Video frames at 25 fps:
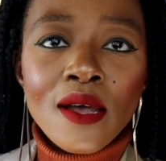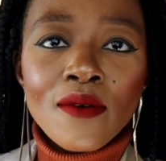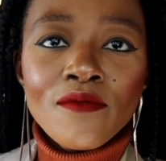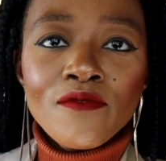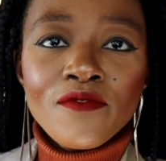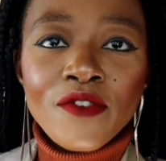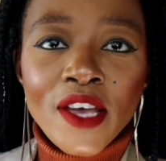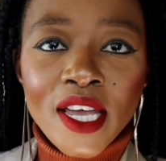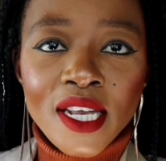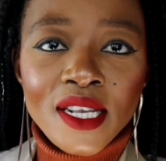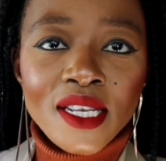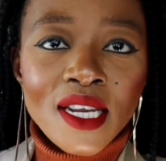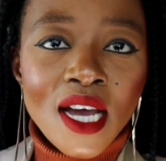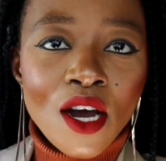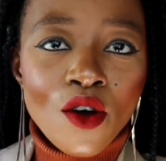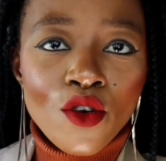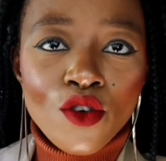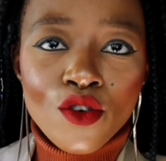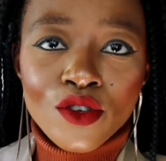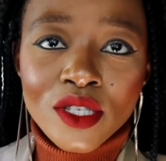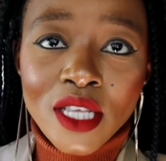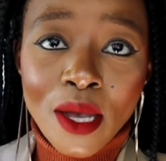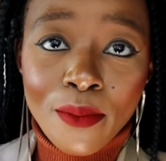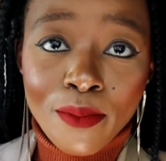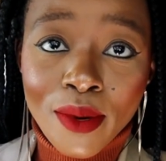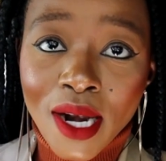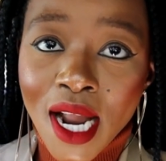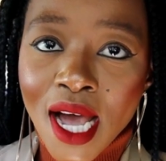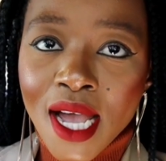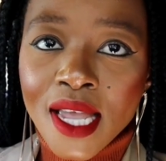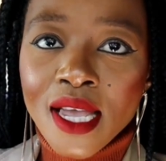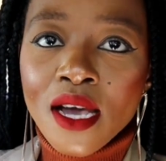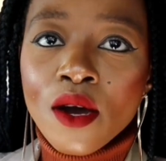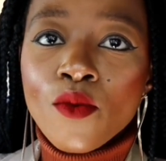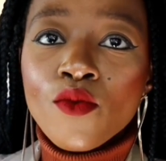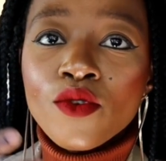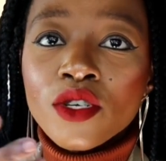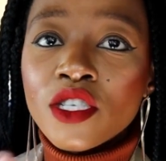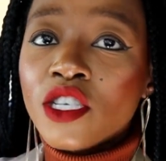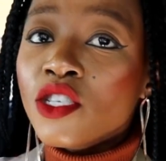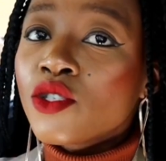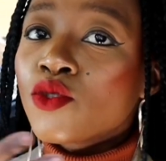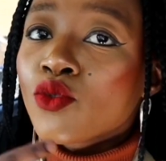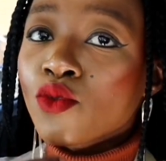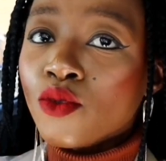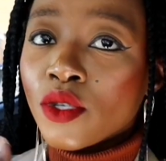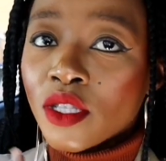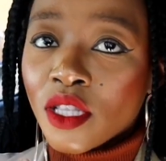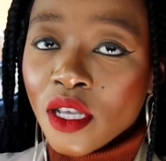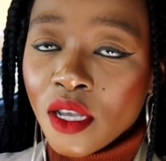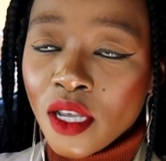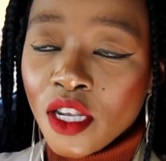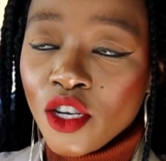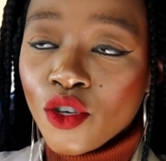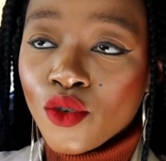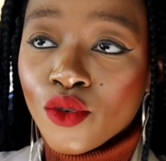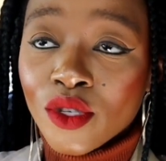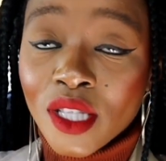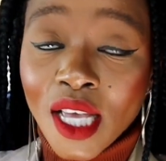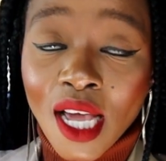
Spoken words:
vendor or your supplier, which is the issues